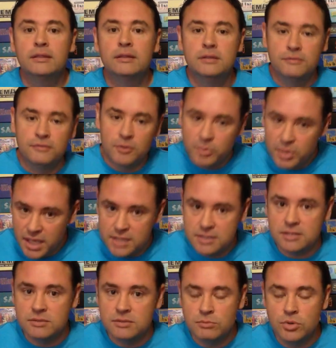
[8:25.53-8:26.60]
the different
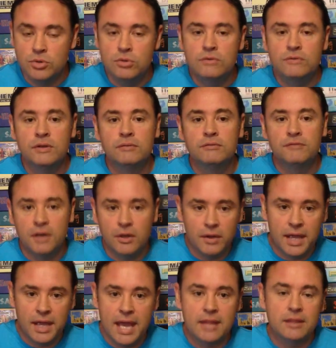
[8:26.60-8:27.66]
pieces move and
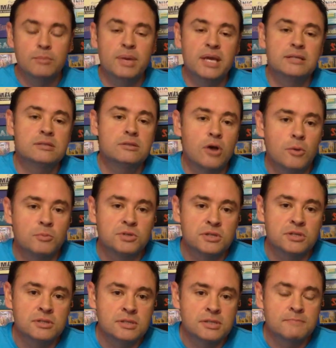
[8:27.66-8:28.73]
figuring out the best
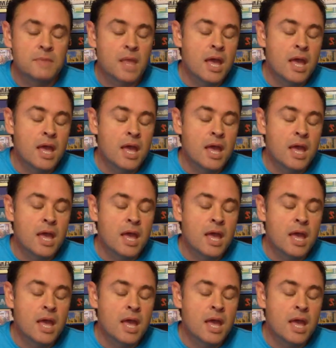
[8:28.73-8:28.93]
options.